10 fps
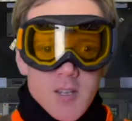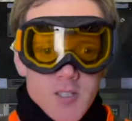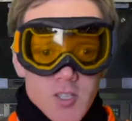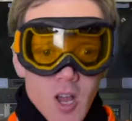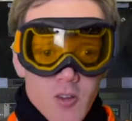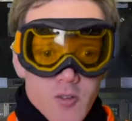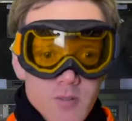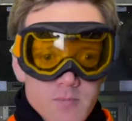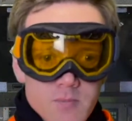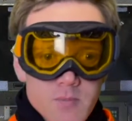So
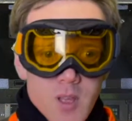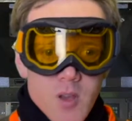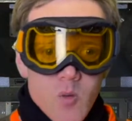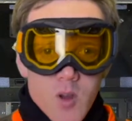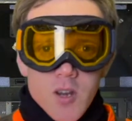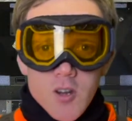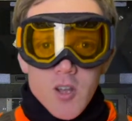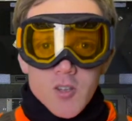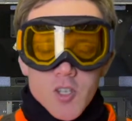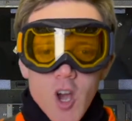we're gonna
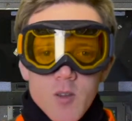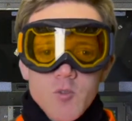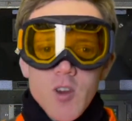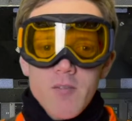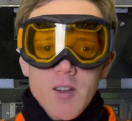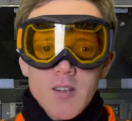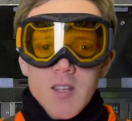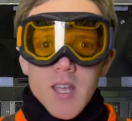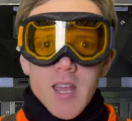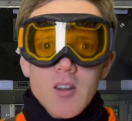go time traveling
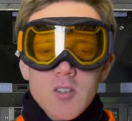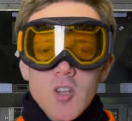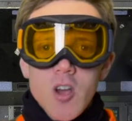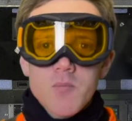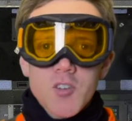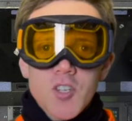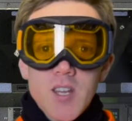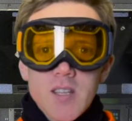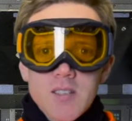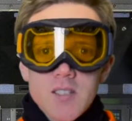in our time
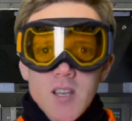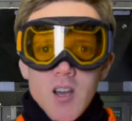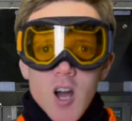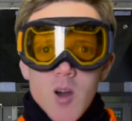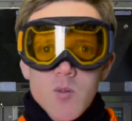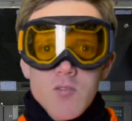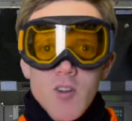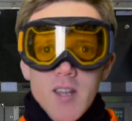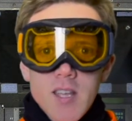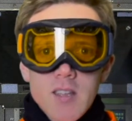machines. Are we
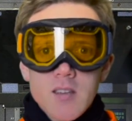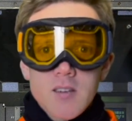ready?